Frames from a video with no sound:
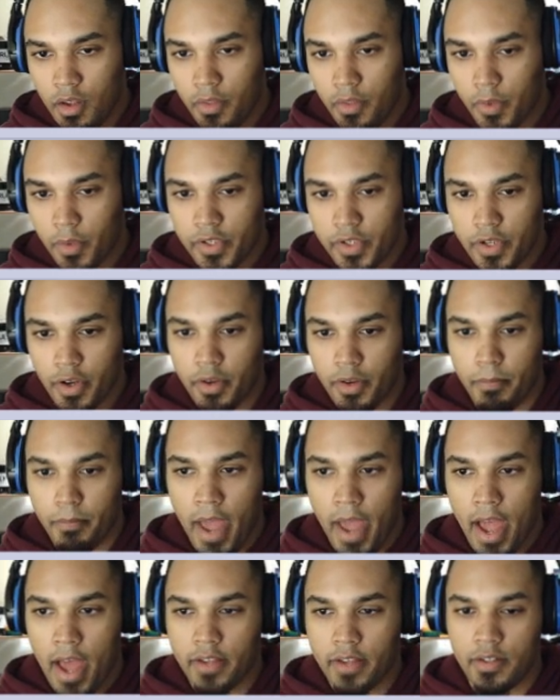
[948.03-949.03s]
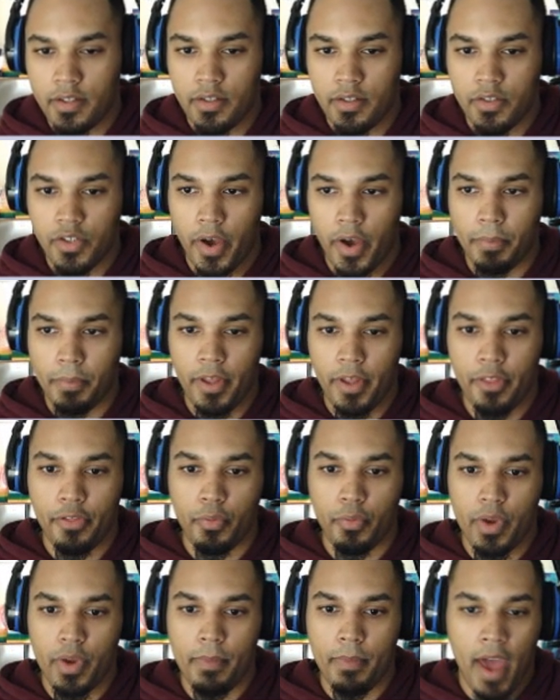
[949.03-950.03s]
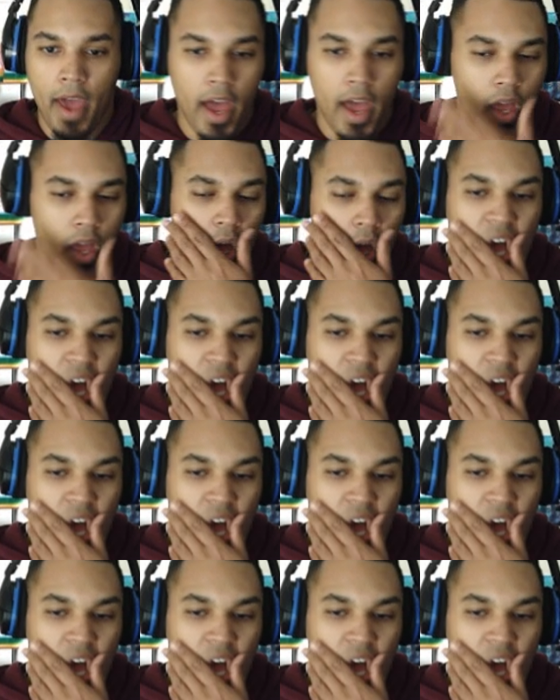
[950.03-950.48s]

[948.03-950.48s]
Let's go to Matt. So I play 3 Matt.